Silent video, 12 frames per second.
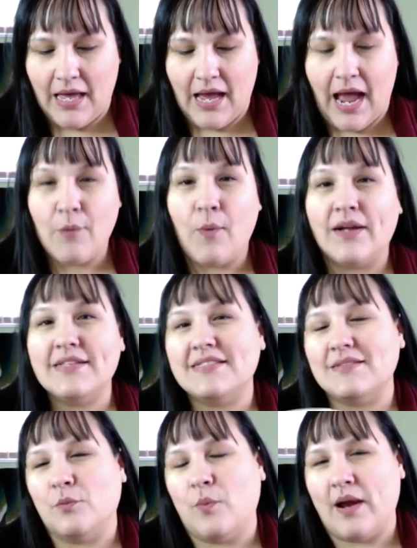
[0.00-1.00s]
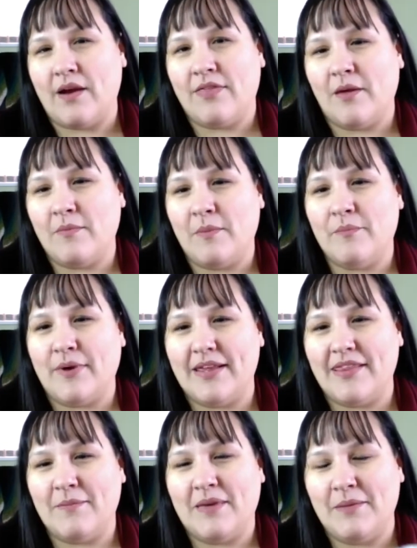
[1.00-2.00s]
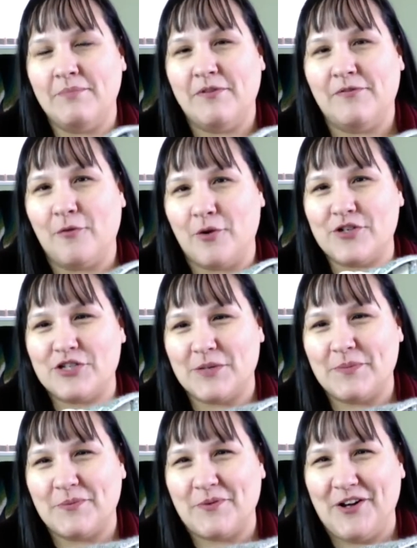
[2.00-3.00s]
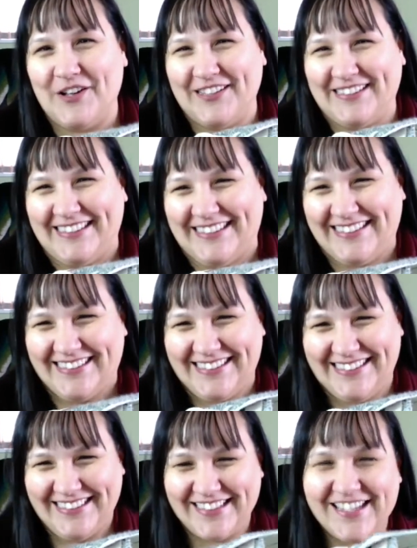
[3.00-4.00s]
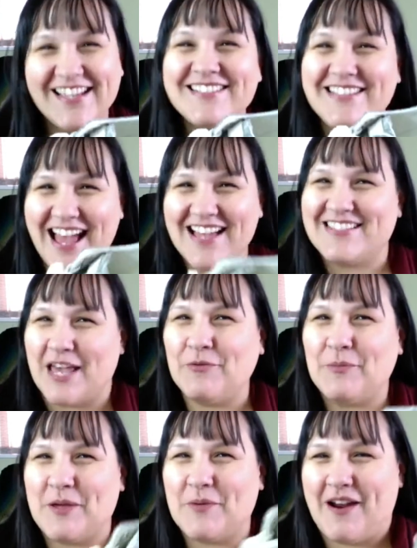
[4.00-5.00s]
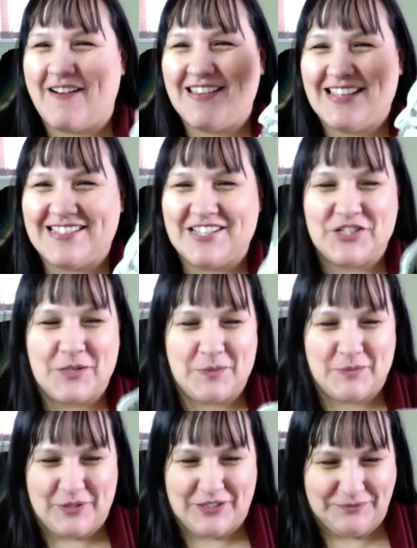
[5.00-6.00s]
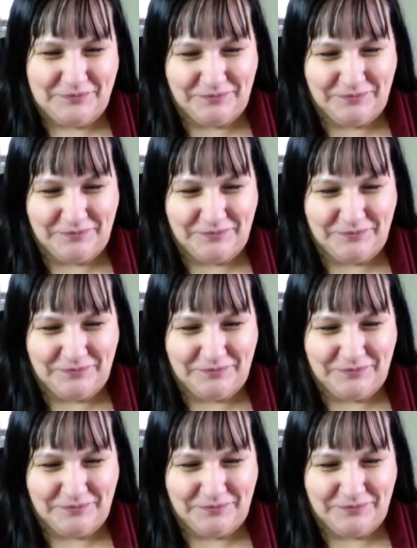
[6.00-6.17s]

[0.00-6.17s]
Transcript: I wanted to wear them and break them in before Sheep and Wool. Because yes, I will be wearing these at Sheep and Wool.